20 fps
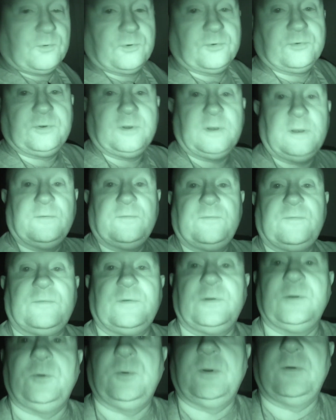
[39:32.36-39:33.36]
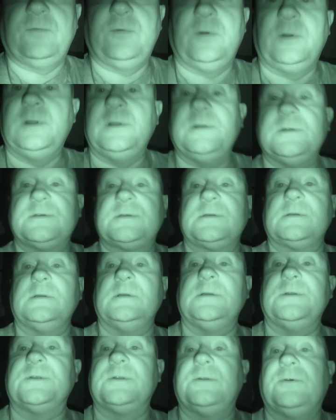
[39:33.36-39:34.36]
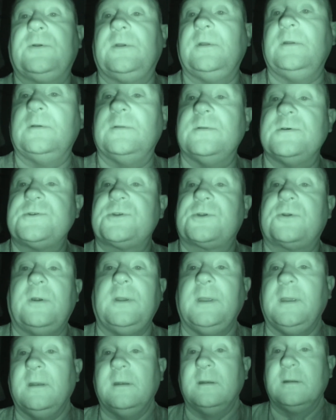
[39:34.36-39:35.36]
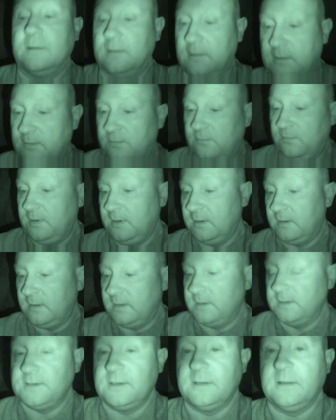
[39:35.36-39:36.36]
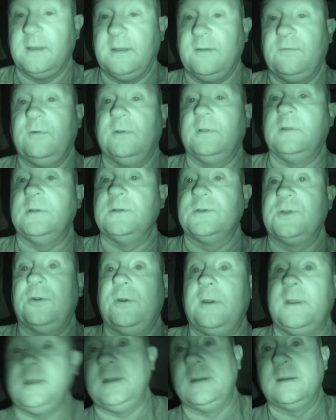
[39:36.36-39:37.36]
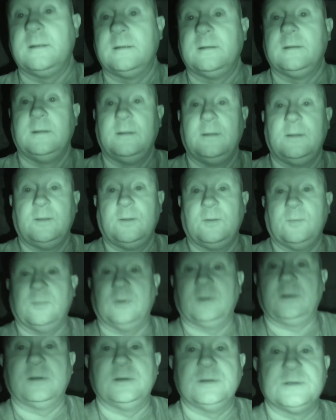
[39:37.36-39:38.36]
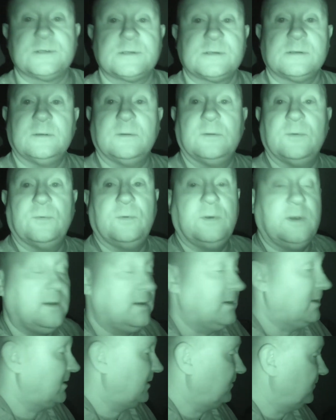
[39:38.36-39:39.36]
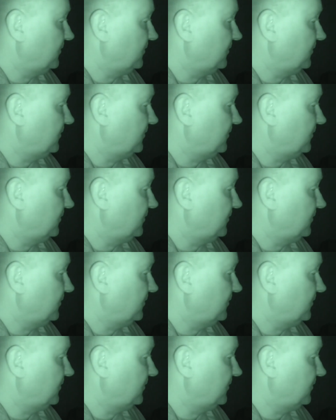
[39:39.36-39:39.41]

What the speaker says: wondering if whoever it is looking at the screen and realising that everything's green, because we're in night